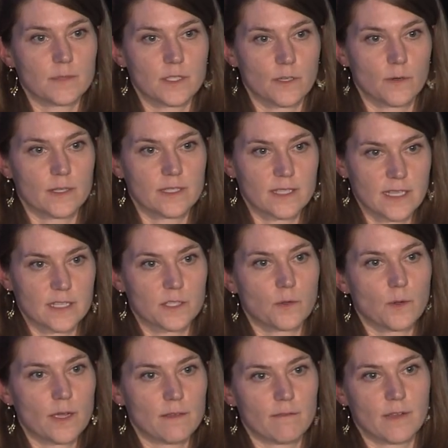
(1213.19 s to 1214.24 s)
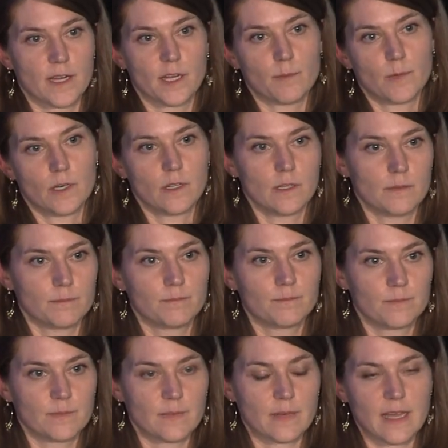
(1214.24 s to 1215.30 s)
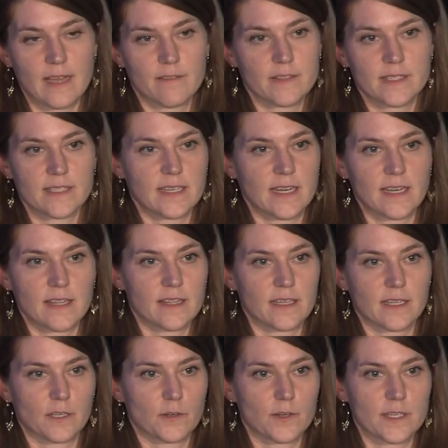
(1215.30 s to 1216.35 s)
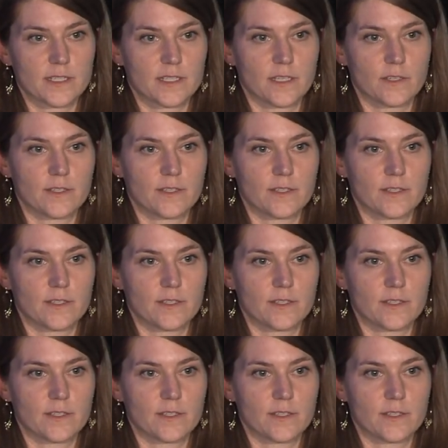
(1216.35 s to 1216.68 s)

So it's quite variable, and I haven't seen anything increasing or